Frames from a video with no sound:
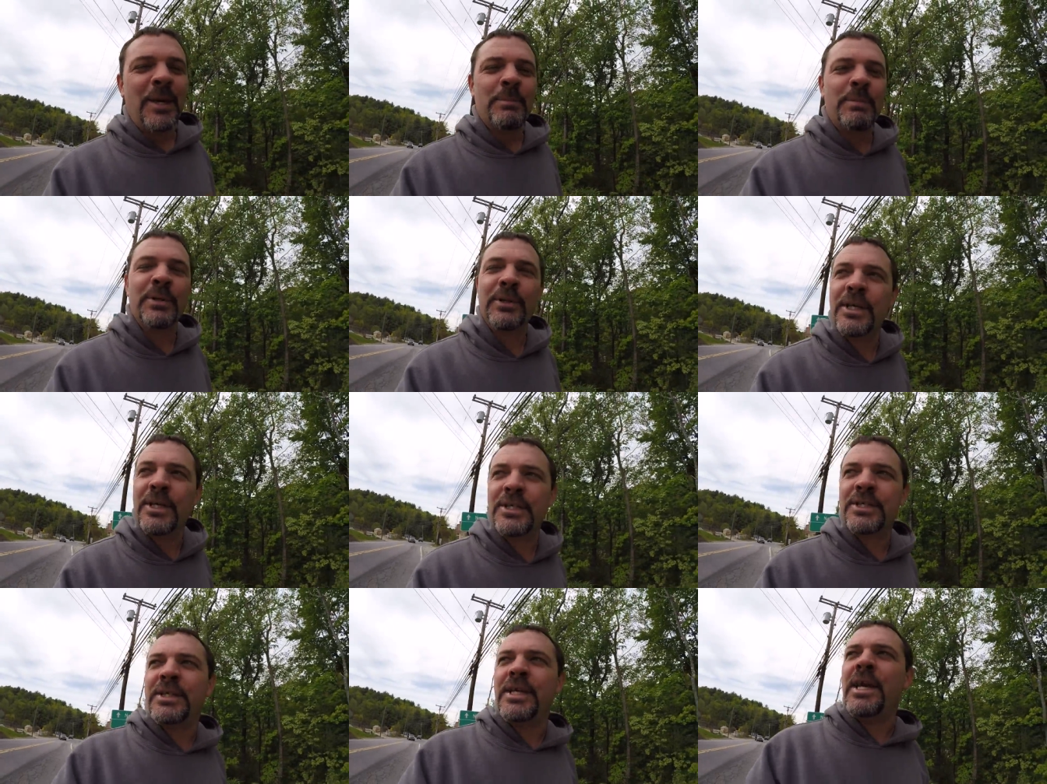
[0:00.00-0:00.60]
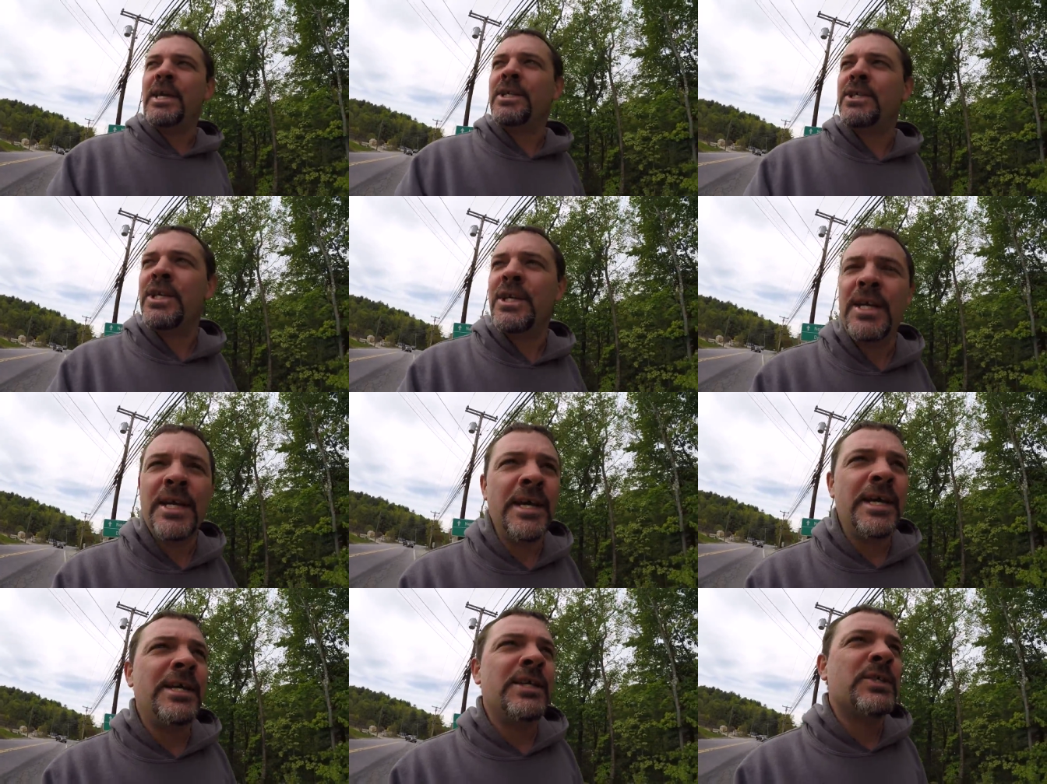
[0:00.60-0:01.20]
police station
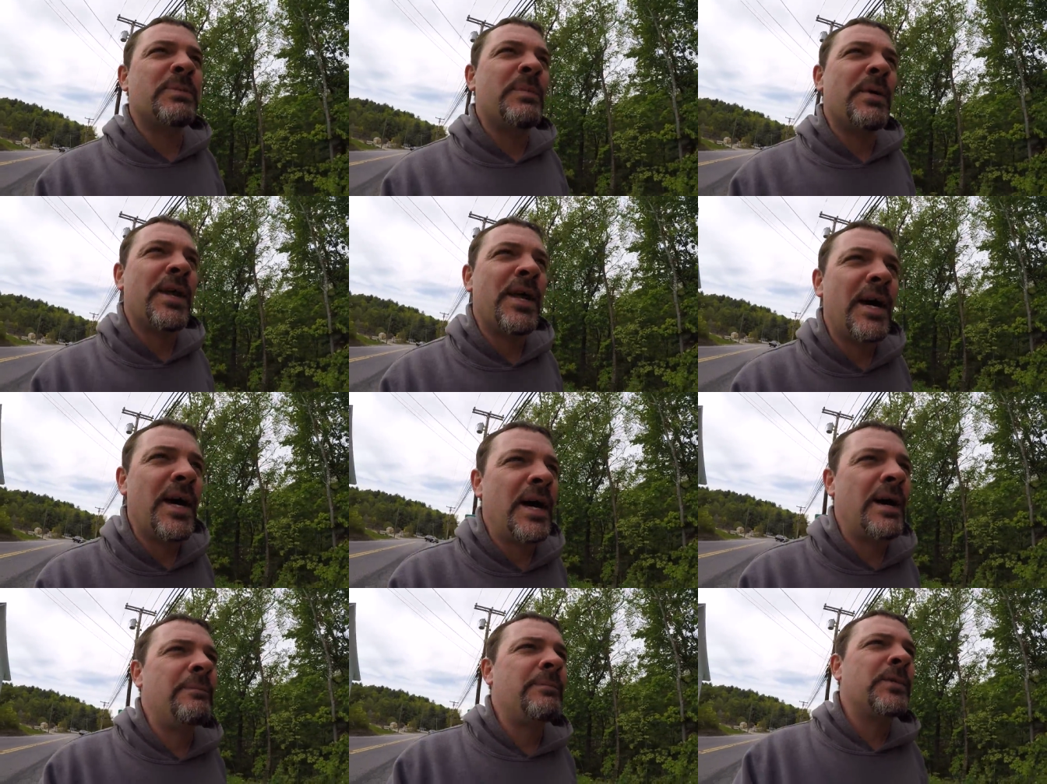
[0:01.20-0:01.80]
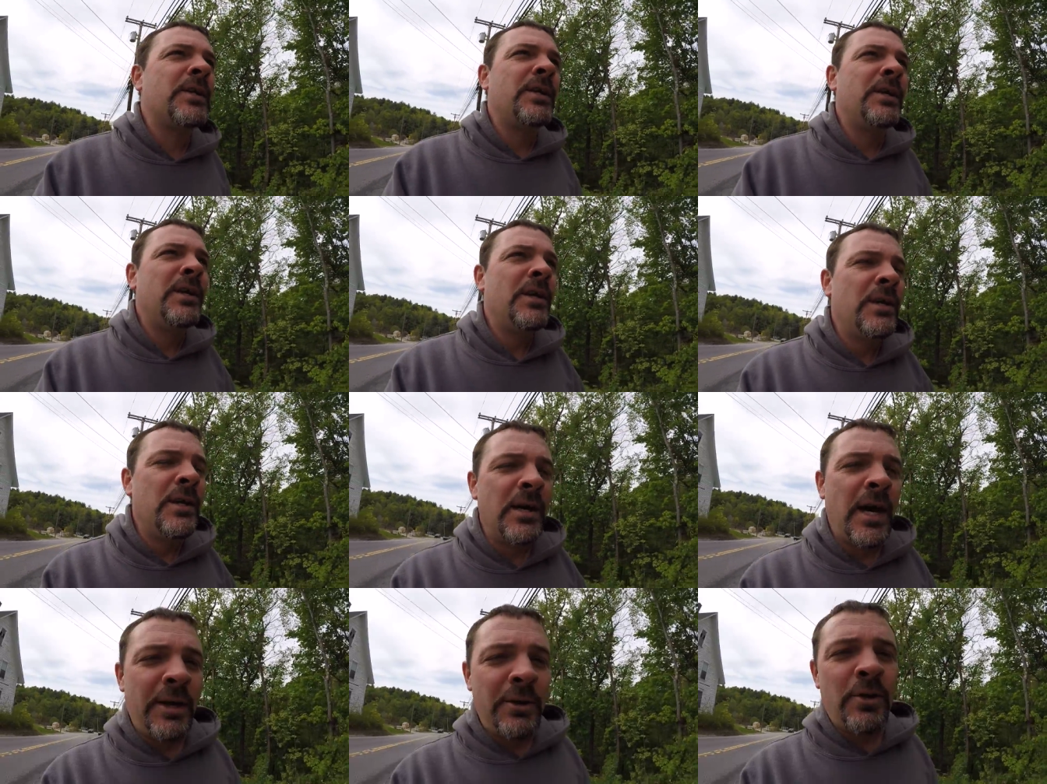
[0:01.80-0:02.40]
is, but
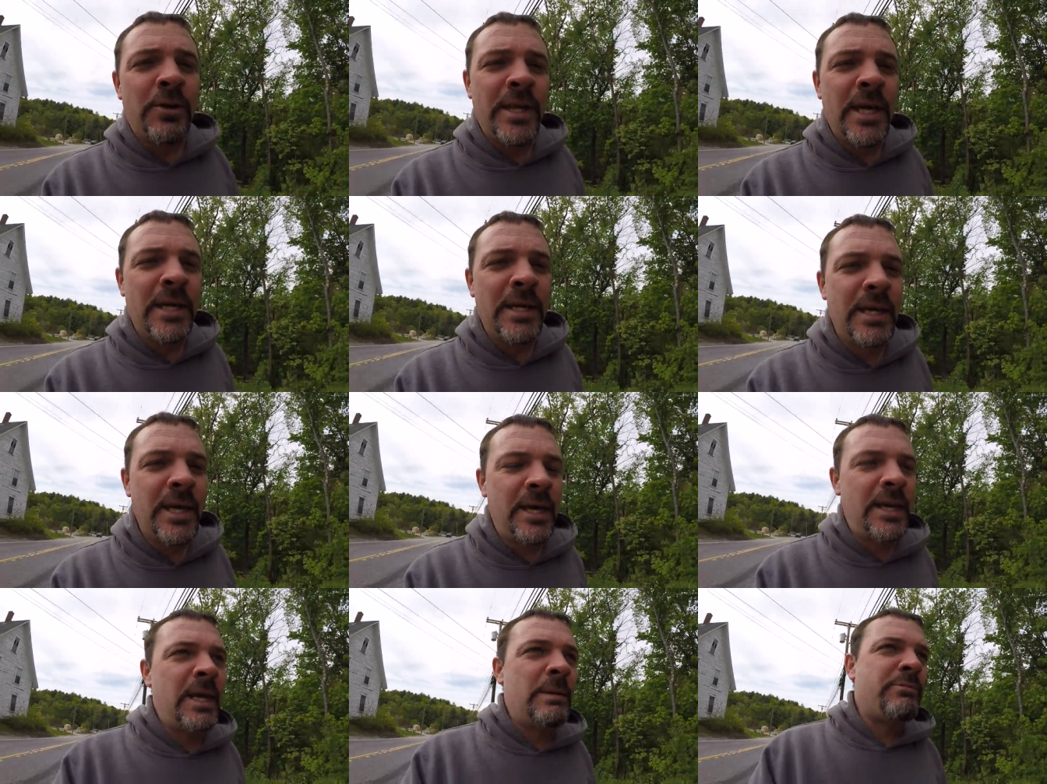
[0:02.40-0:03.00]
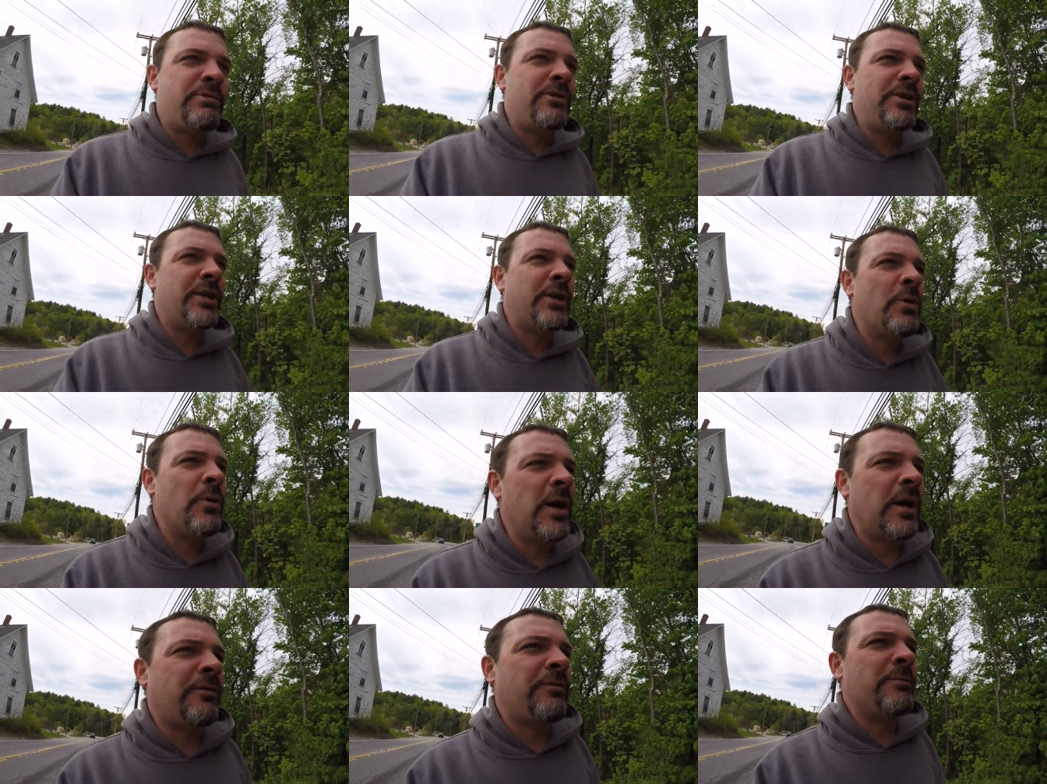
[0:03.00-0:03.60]
I know they can get here pretty
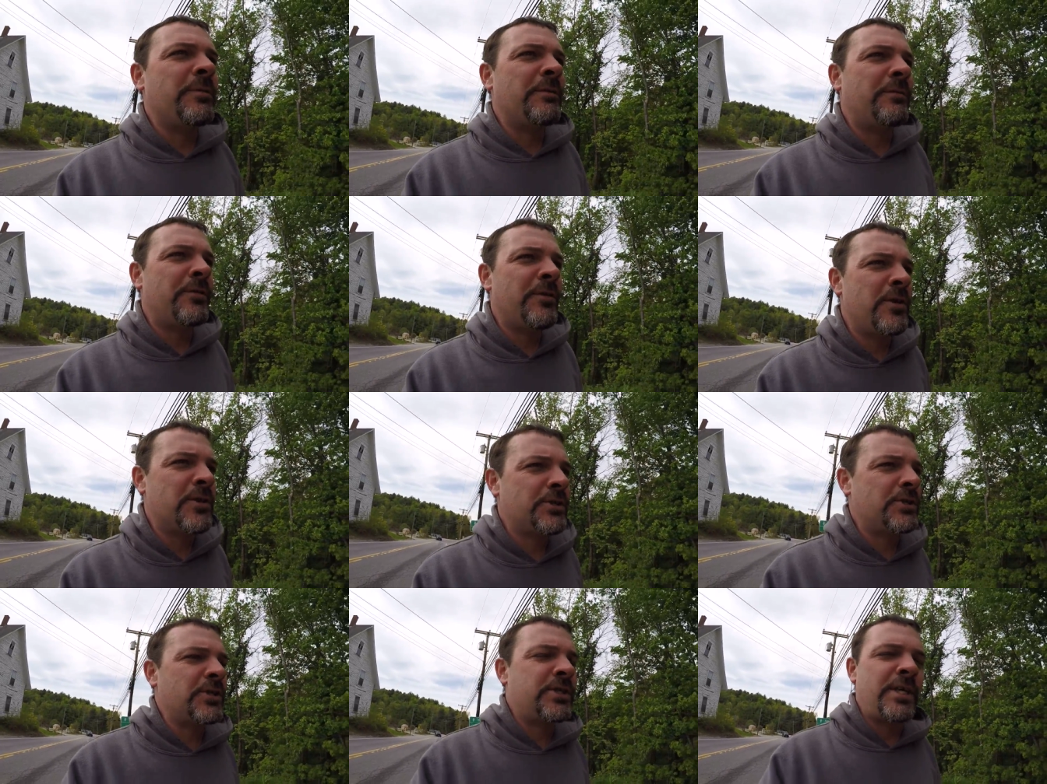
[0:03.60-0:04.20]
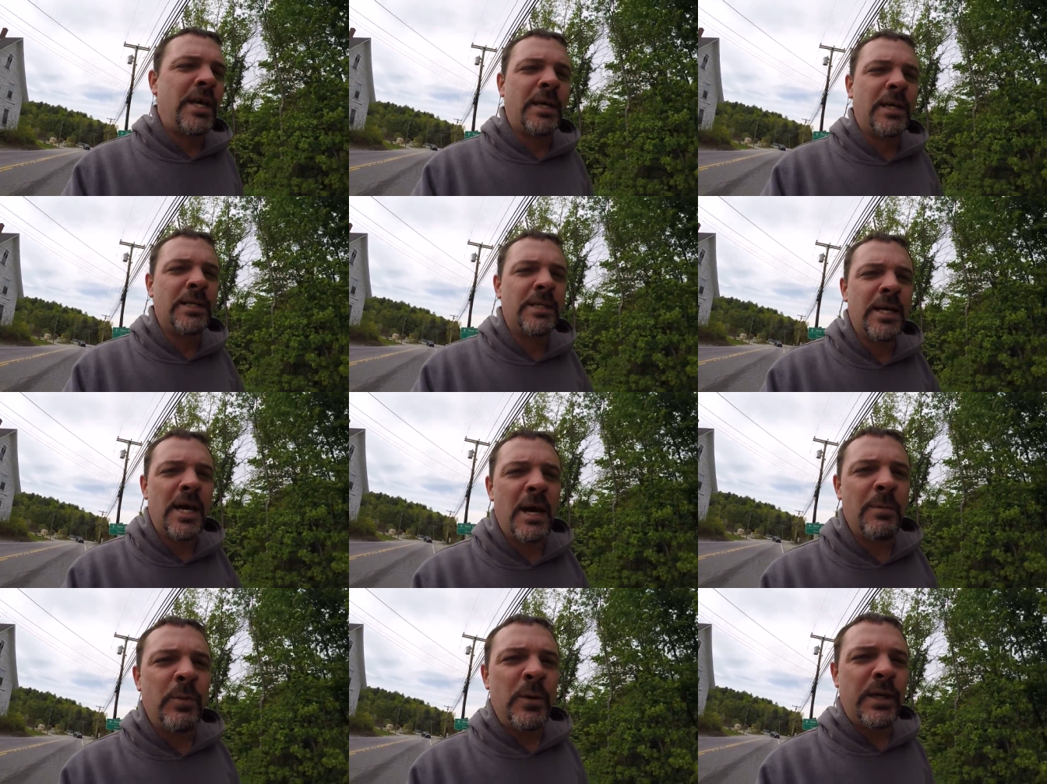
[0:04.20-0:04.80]
quick. From the first or second
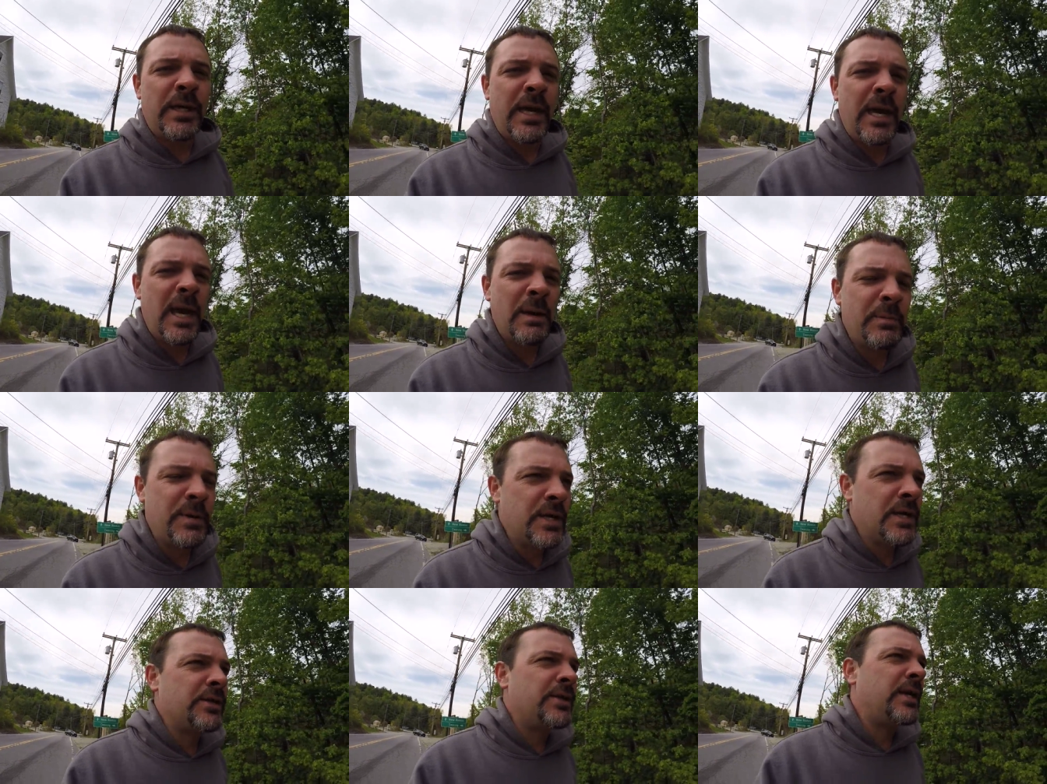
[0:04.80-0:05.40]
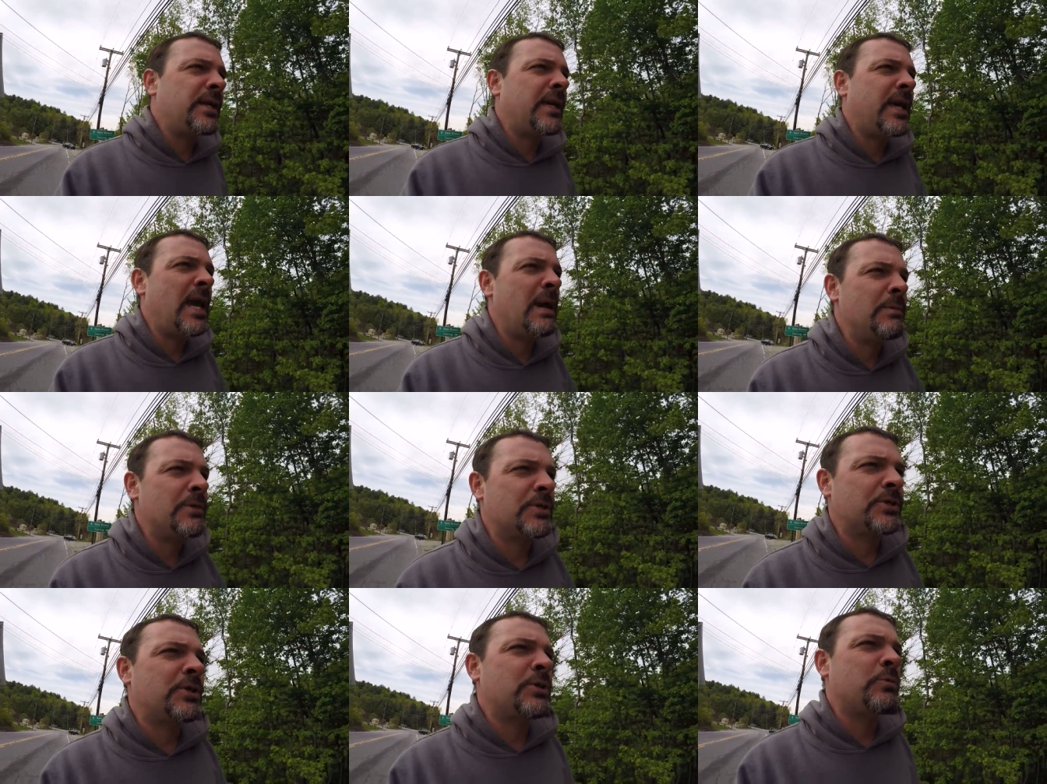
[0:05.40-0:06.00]
time we came here, they
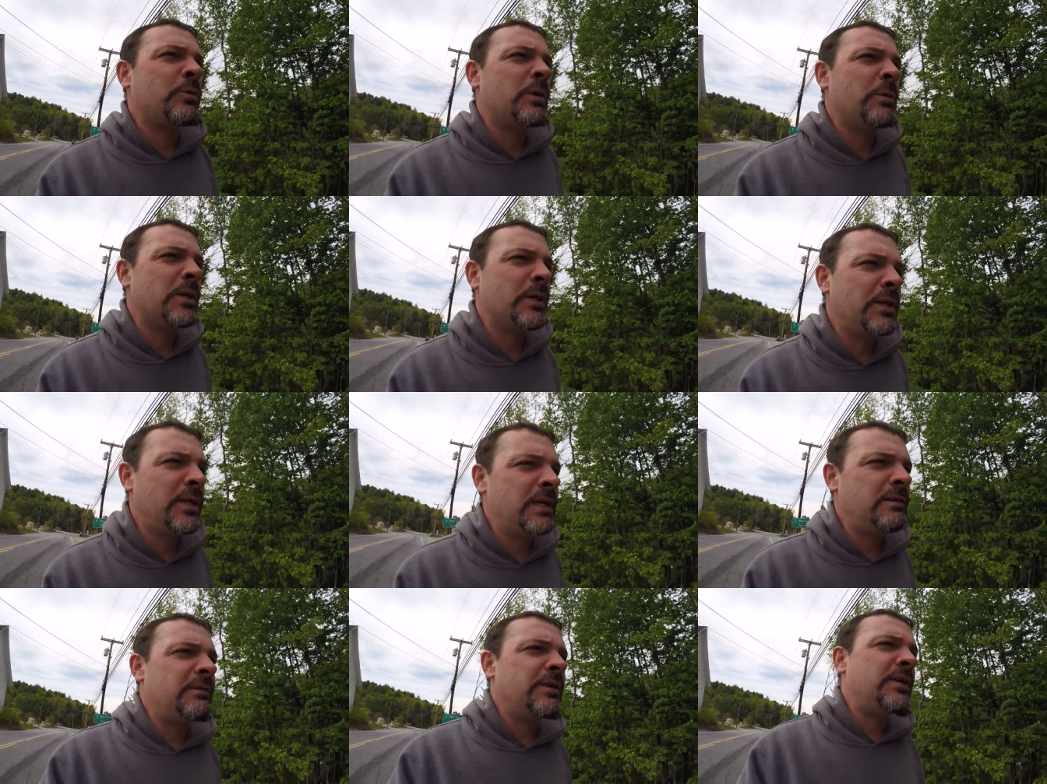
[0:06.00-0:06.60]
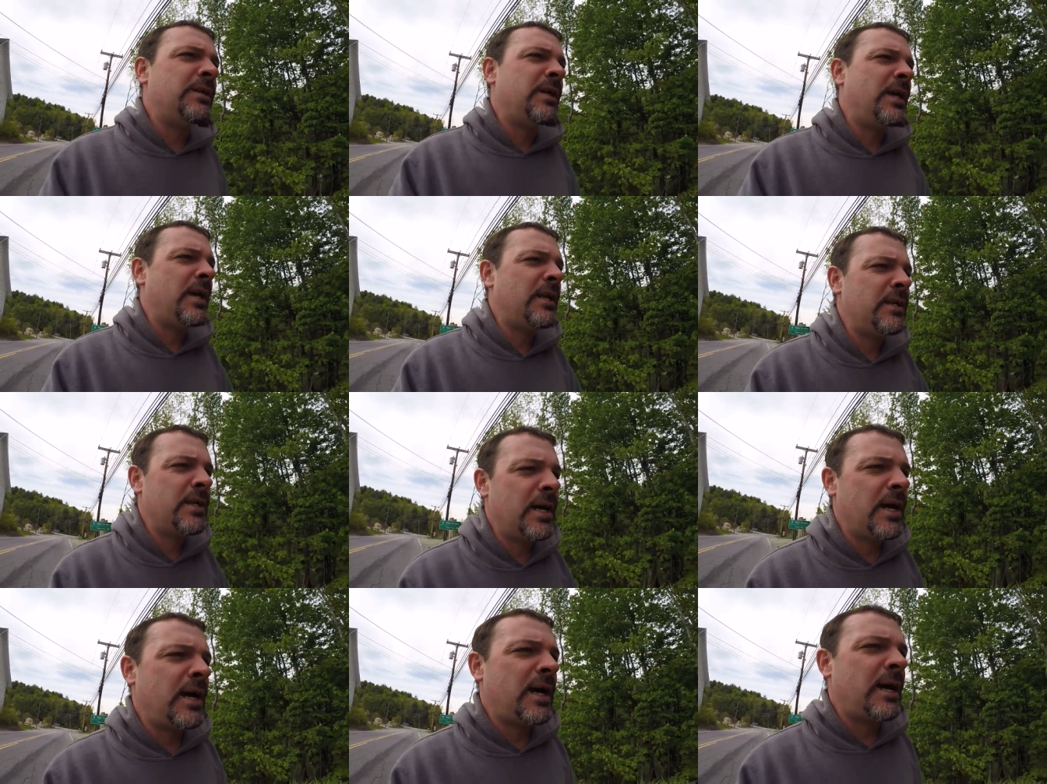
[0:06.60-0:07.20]
came just as we were leaving, and